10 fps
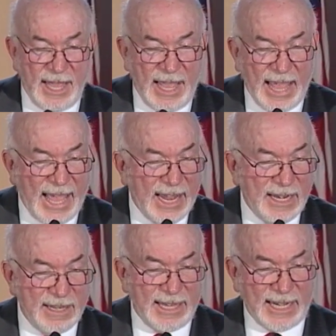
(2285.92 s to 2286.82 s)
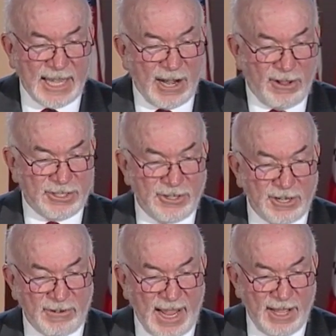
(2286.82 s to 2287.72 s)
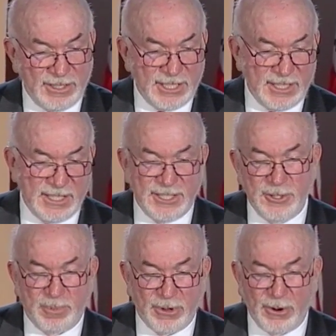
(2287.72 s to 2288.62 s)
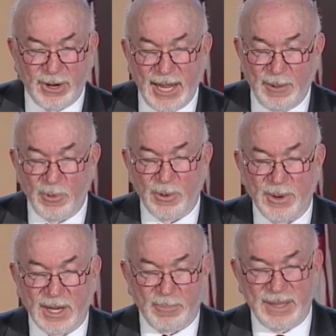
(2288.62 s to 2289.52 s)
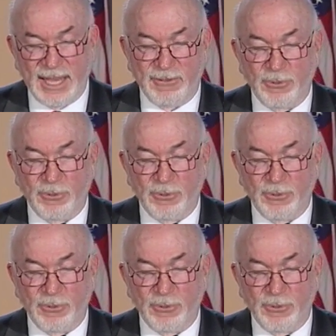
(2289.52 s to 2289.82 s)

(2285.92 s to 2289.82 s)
And that got all turned around to this new program where we're going to plant